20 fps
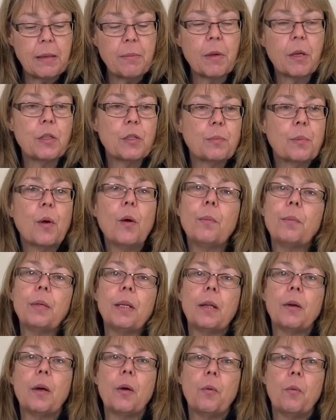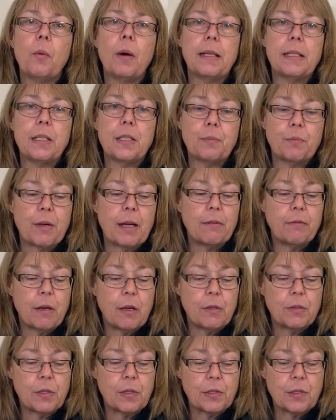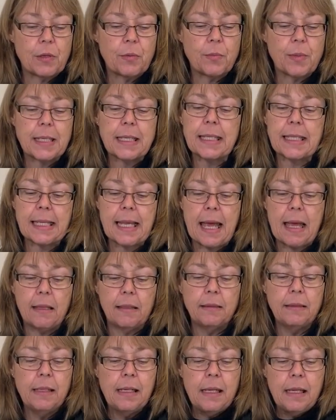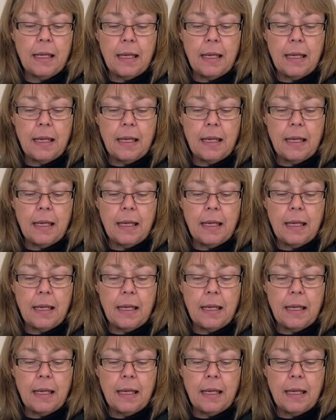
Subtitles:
the most popular white spray roses that we sell.